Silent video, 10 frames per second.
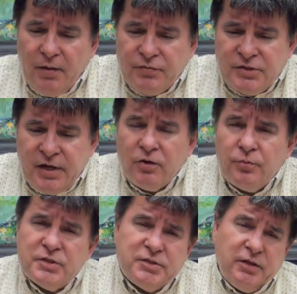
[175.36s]
a
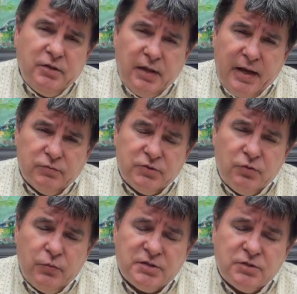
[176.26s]
terrible signal out to
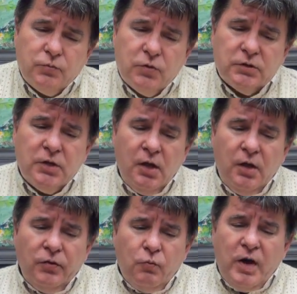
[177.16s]
the Western world.
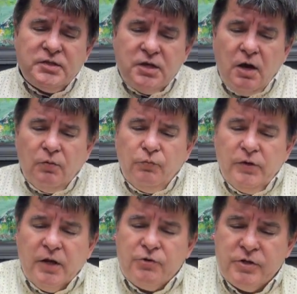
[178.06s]
The West can't
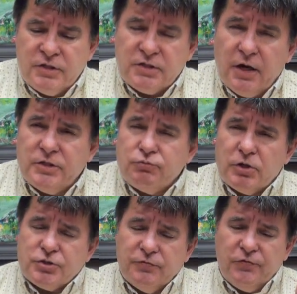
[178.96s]
really criticize
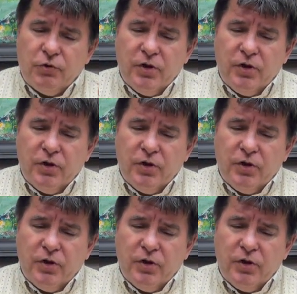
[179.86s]
Russia for